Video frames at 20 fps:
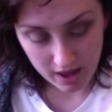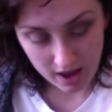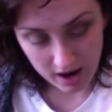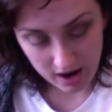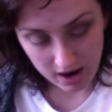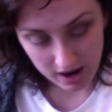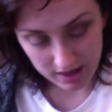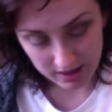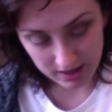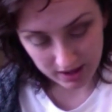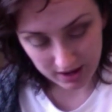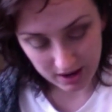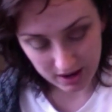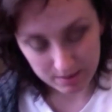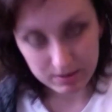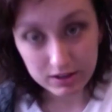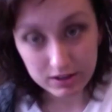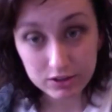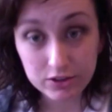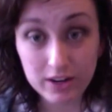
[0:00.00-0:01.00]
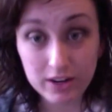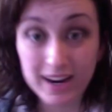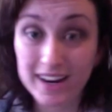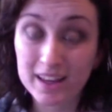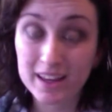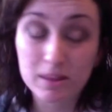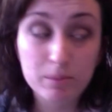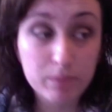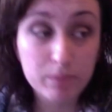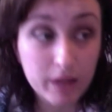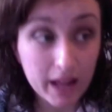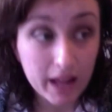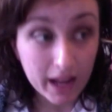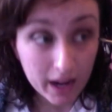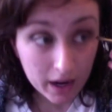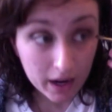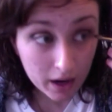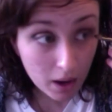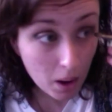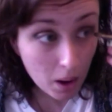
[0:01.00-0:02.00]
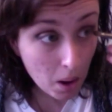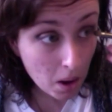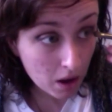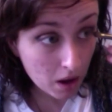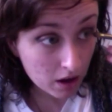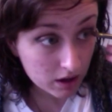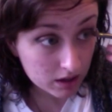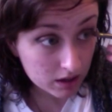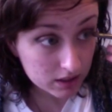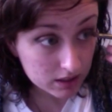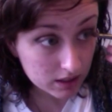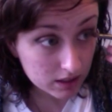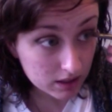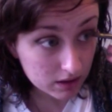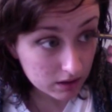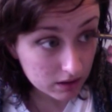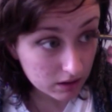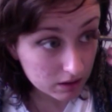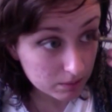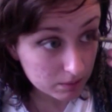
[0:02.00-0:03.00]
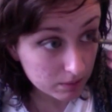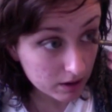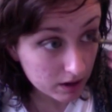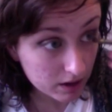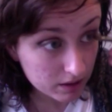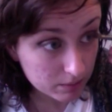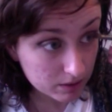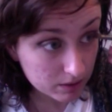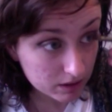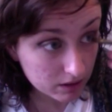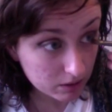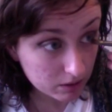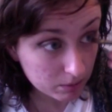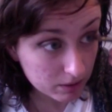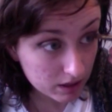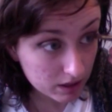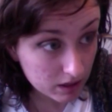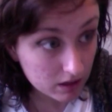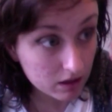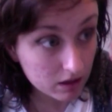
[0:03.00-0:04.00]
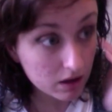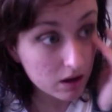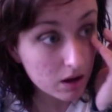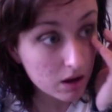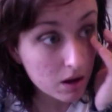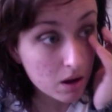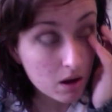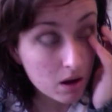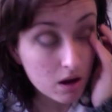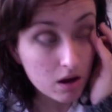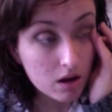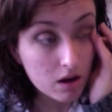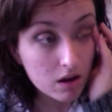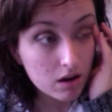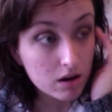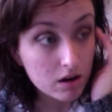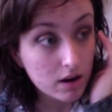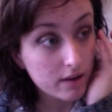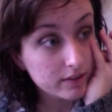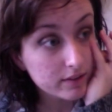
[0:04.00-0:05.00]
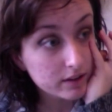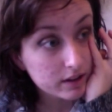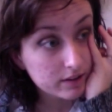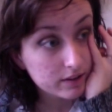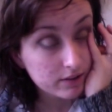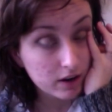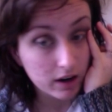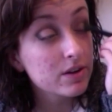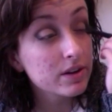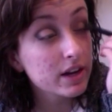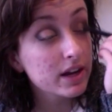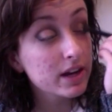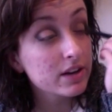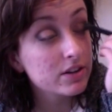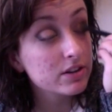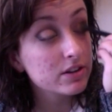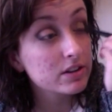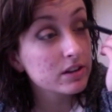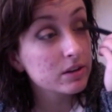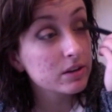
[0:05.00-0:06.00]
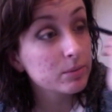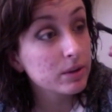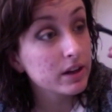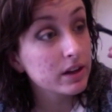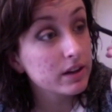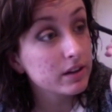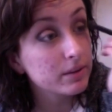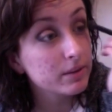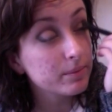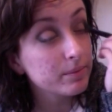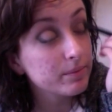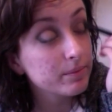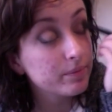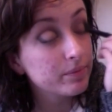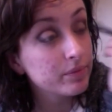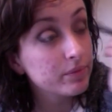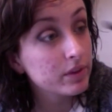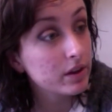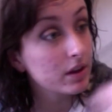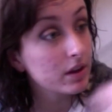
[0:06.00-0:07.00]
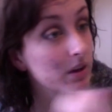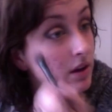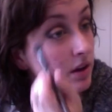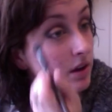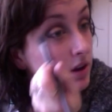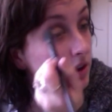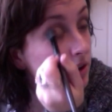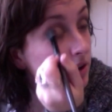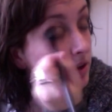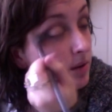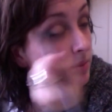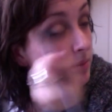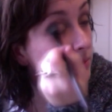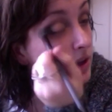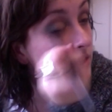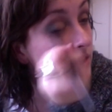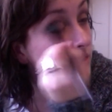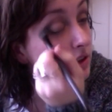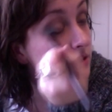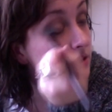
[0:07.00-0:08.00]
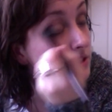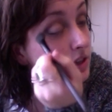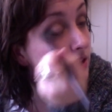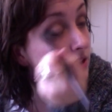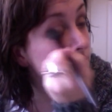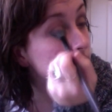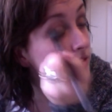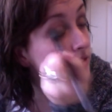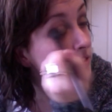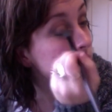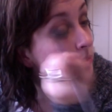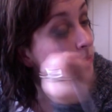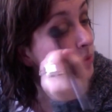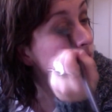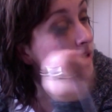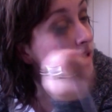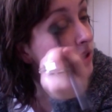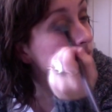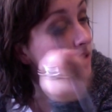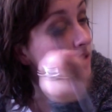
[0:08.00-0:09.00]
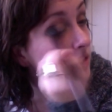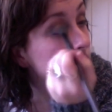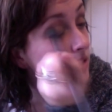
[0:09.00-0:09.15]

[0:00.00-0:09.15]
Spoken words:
And then I'm gonna drag the black to the bottom a little bit. Not very far. Again, you're just gonna blend. Make yourself look pretty.